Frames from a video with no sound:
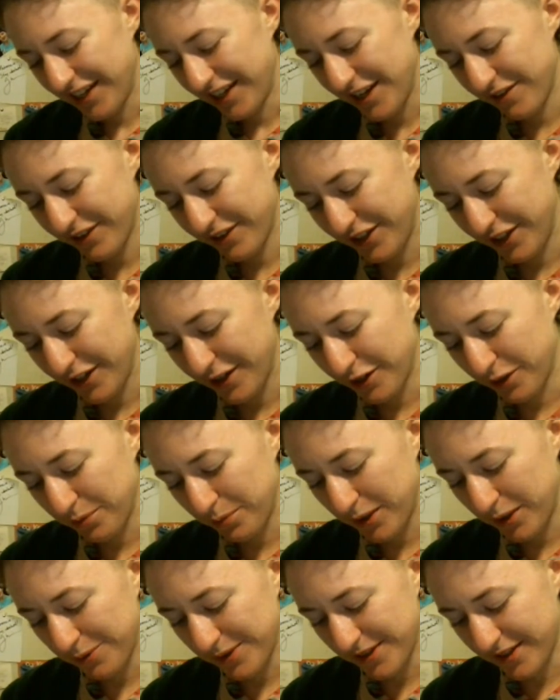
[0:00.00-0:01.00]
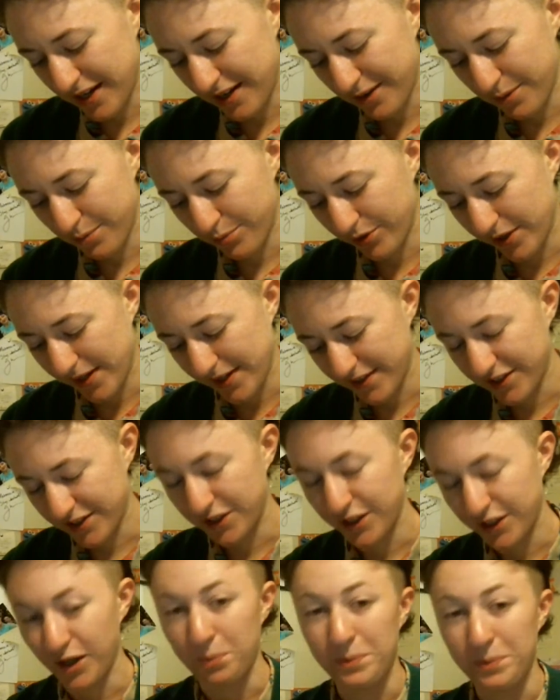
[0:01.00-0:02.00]
Even young me was not impressed,
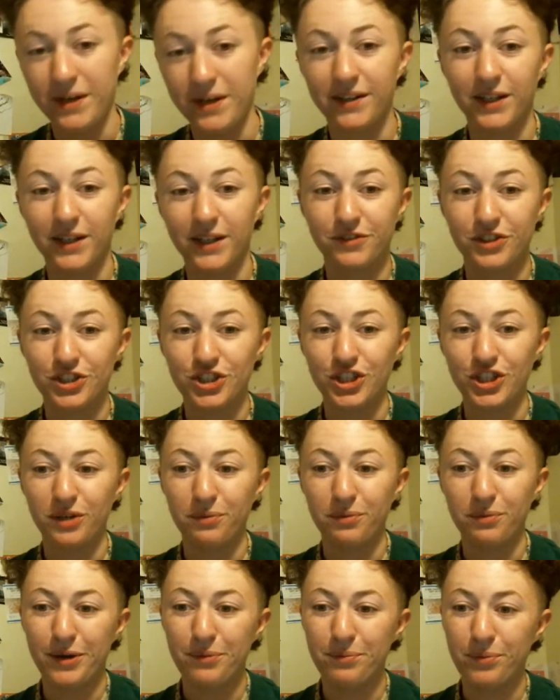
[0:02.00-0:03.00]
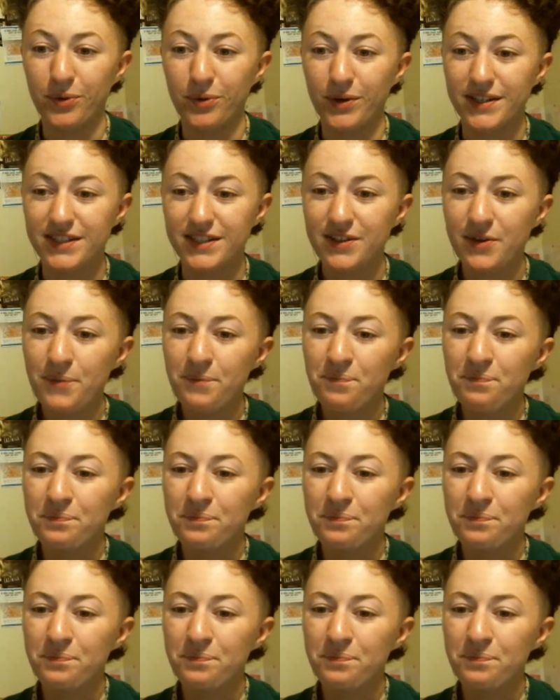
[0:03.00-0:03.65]
and young me didn't give a shit about boys.